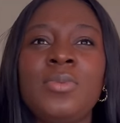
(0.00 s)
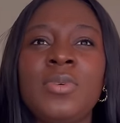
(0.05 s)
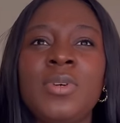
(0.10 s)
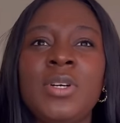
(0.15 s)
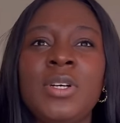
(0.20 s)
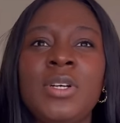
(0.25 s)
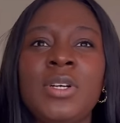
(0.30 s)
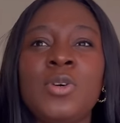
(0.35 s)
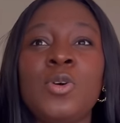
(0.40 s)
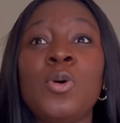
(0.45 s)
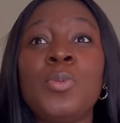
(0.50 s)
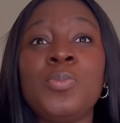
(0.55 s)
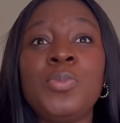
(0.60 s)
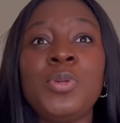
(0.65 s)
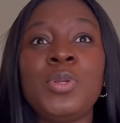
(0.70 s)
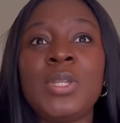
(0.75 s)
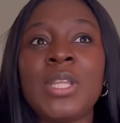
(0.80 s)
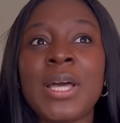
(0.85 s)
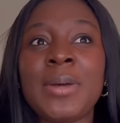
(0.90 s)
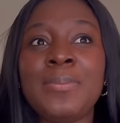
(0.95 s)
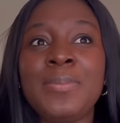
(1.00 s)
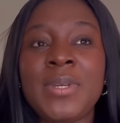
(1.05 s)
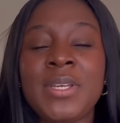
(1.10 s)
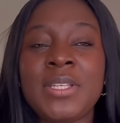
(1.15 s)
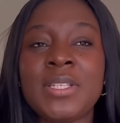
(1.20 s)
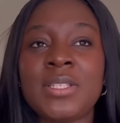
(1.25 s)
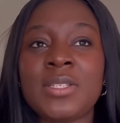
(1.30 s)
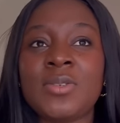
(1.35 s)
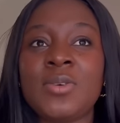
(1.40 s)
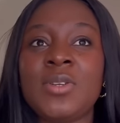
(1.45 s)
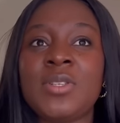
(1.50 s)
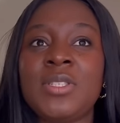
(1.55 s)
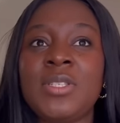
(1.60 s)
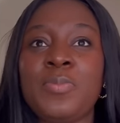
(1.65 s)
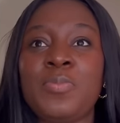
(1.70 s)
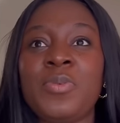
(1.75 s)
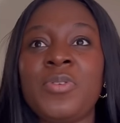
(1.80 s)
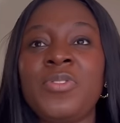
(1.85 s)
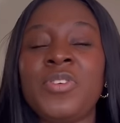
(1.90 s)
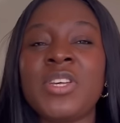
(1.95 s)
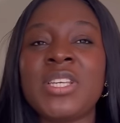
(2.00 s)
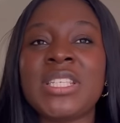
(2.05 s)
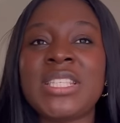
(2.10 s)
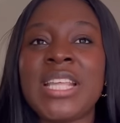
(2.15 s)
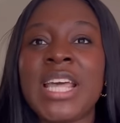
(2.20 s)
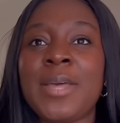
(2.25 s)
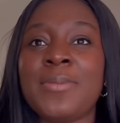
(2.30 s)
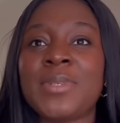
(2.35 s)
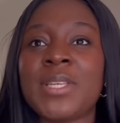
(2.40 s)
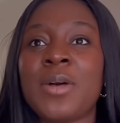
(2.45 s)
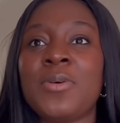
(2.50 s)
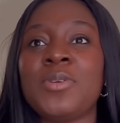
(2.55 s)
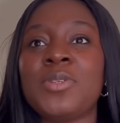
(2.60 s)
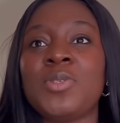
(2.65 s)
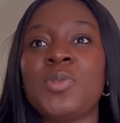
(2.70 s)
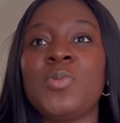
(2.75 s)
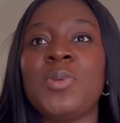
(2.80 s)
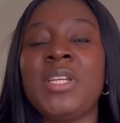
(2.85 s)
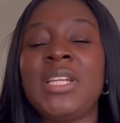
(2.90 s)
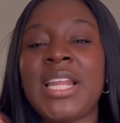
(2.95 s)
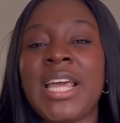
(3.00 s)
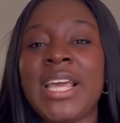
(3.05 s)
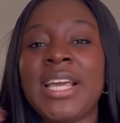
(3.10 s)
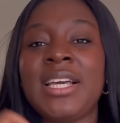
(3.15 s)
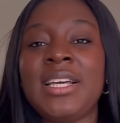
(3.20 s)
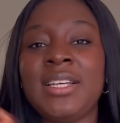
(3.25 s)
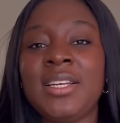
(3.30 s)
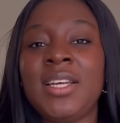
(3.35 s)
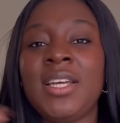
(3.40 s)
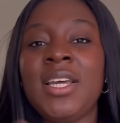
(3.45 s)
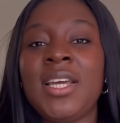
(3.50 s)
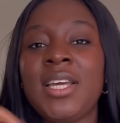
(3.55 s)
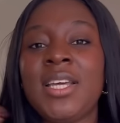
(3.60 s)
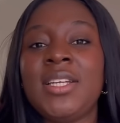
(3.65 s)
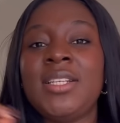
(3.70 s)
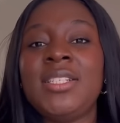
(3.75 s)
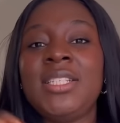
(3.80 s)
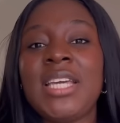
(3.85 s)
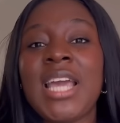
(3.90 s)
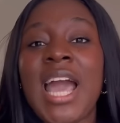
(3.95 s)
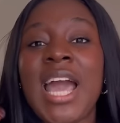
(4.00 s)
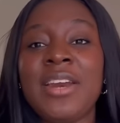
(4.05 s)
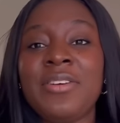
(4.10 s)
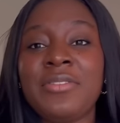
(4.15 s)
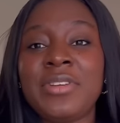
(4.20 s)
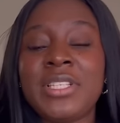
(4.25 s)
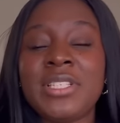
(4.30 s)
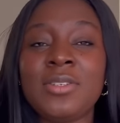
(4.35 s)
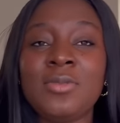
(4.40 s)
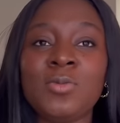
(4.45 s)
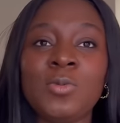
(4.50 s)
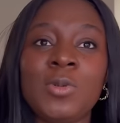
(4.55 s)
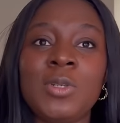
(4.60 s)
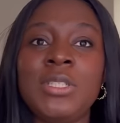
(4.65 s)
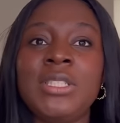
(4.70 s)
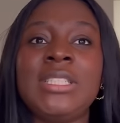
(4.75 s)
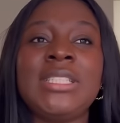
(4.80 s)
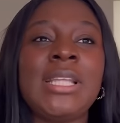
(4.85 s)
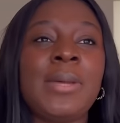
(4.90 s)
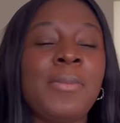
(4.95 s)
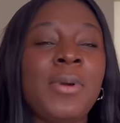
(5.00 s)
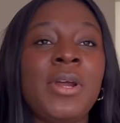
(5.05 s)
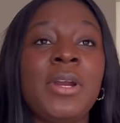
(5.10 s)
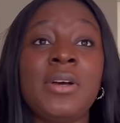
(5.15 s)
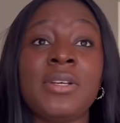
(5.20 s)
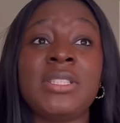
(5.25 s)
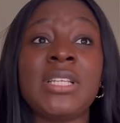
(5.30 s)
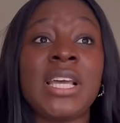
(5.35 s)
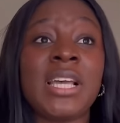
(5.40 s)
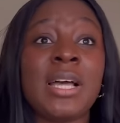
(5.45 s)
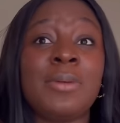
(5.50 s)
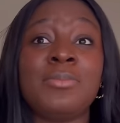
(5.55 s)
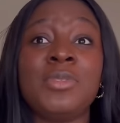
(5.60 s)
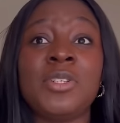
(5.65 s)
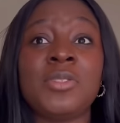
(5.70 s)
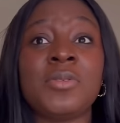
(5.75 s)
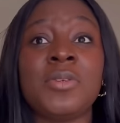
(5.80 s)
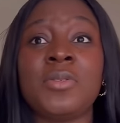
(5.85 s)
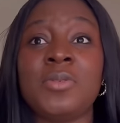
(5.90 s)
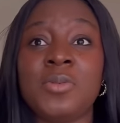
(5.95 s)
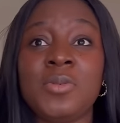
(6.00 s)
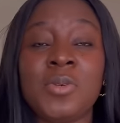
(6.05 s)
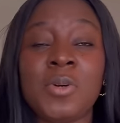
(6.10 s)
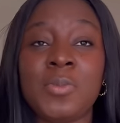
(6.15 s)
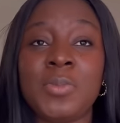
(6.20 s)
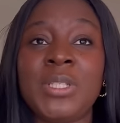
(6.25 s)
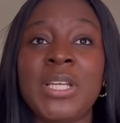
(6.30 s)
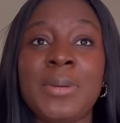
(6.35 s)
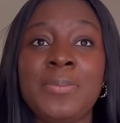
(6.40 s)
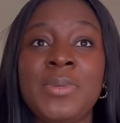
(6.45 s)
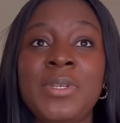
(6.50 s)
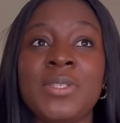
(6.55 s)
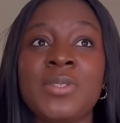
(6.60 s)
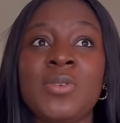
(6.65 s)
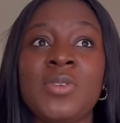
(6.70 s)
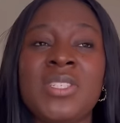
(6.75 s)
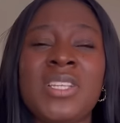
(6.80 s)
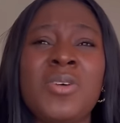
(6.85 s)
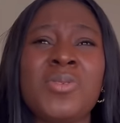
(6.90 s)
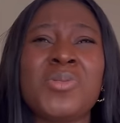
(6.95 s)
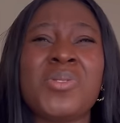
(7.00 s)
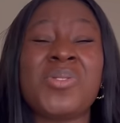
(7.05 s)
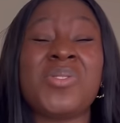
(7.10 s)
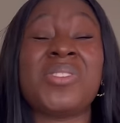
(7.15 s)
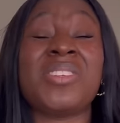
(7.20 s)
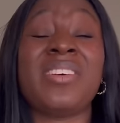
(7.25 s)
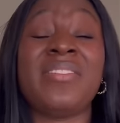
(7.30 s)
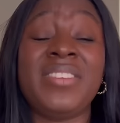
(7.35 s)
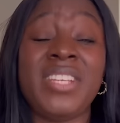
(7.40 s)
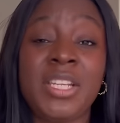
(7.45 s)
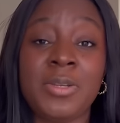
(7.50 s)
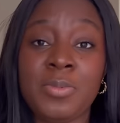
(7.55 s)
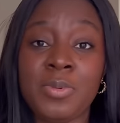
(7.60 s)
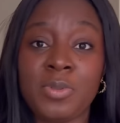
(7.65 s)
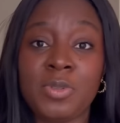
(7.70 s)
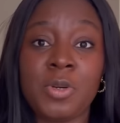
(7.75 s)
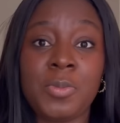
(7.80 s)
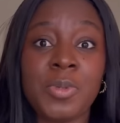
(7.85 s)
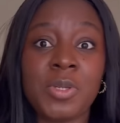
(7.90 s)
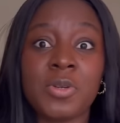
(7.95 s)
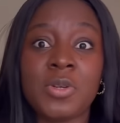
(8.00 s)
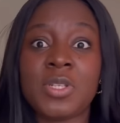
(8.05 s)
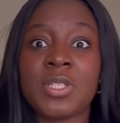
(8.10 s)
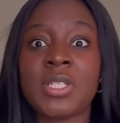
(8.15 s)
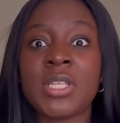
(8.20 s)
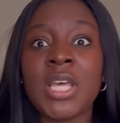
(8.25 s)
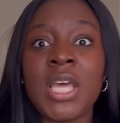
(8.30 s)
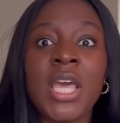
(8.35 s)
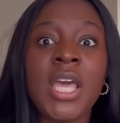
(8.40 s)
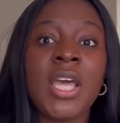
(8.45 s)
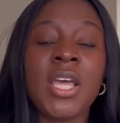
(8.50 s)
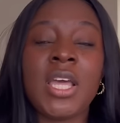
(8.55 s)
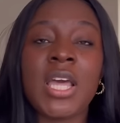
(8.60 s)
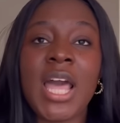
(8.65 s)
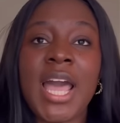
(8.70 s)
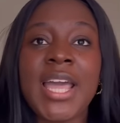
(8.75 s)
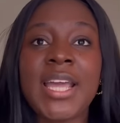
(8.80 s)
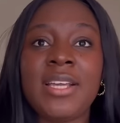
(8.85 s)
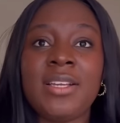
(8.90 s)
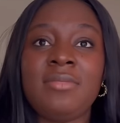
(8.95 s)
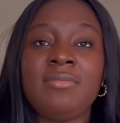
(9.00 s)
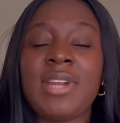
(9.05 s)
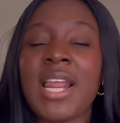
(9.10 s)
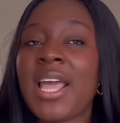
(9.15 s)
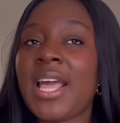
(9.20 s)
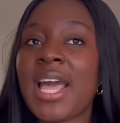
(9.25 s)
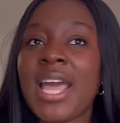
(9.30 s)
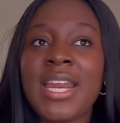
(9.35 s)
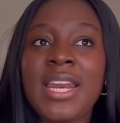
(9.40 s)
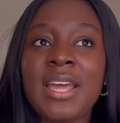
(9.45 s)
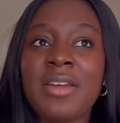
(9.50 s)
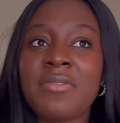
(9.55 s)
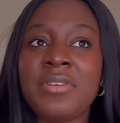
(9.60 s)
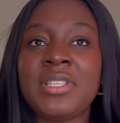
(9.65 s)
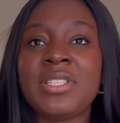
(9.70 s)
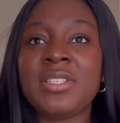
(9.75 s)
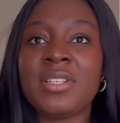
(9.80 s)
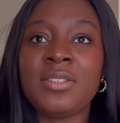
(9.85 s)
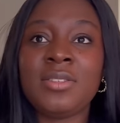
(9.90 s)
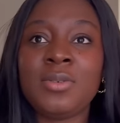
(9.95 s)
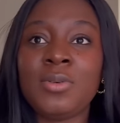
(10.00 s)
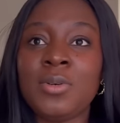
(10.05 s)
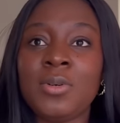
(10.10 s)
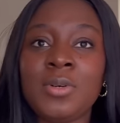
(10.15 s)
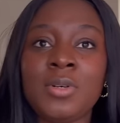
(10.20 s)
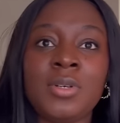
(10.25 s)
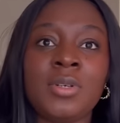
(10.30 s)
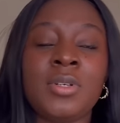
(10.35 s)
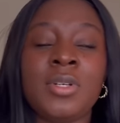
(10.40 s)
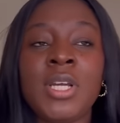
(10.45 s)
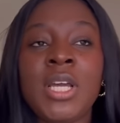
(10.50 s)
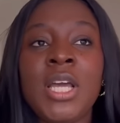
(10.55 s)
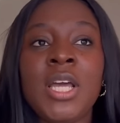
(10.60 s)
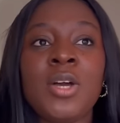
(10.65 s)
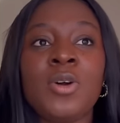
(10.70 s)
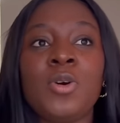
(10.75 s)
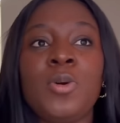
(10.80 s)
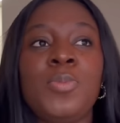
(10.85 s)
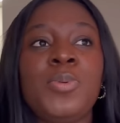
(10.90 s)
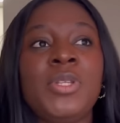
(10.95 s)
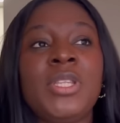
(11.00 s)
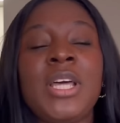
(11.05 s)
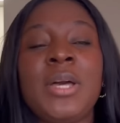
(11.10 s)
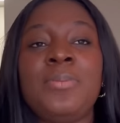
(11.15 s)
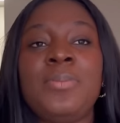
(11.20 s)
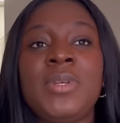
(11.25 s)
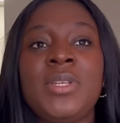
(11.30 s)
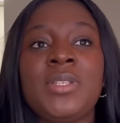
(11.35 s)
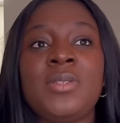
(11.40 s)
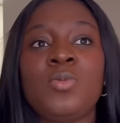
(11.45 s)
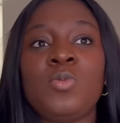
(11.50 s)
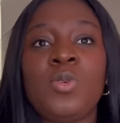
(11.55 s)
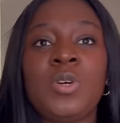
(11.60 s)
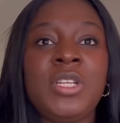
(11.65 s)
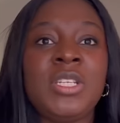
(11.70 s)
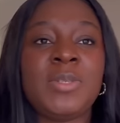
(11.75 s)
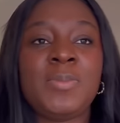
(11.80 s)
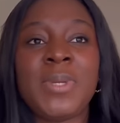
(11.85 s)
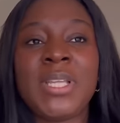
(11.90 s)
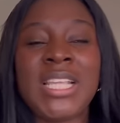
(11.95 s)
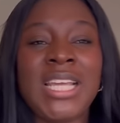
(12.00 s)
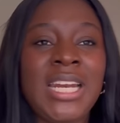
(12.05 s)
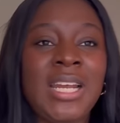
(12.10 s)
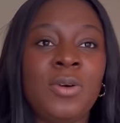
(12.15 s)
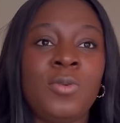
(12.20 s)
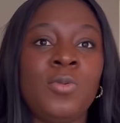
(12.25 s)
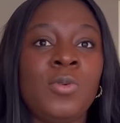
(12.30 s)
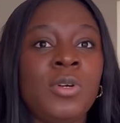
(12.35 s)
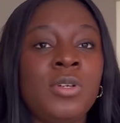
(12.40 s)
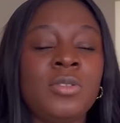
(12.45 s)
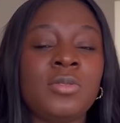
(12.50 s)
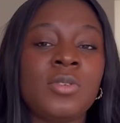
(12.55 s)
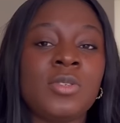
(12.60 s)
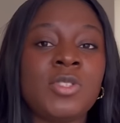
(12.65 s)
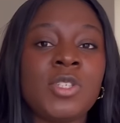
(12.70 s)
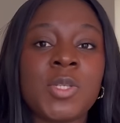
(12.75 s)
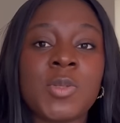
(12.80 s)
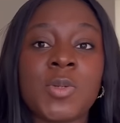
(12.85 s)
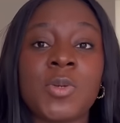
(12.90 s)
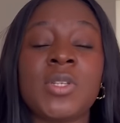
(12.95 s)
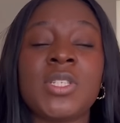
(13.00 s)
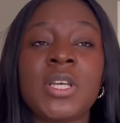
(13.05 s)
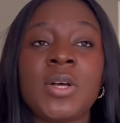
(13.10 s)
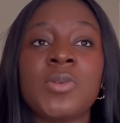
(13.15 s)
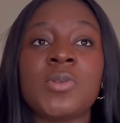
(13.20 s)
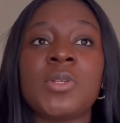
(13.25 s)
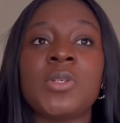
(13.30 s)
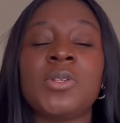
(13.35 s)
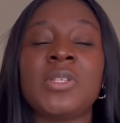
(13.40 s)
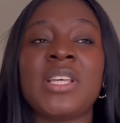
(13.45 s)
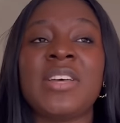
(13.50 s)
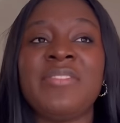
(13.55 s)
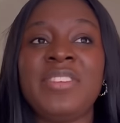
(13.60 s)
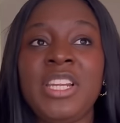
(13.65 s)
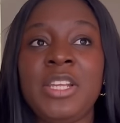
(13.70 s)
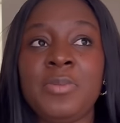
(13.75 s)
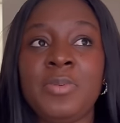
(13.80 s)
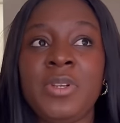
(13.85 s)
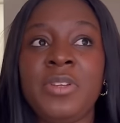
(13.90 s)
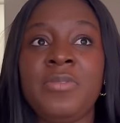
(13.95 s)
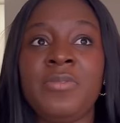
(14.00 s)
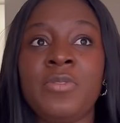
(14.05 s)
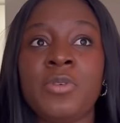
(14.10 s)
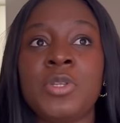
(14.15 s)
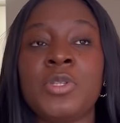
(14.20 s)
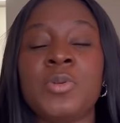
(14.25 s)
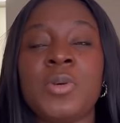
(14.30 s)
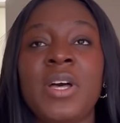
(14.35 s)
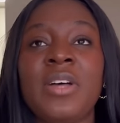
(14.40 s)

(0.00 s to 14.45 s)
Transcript: uh, computer based because the previous times I was doing like the handwritten one. This time around, I was like, I'm just going to do computer based because that was what was available, not because I like either written or computer based one is better than one. So just because that was what was available in us,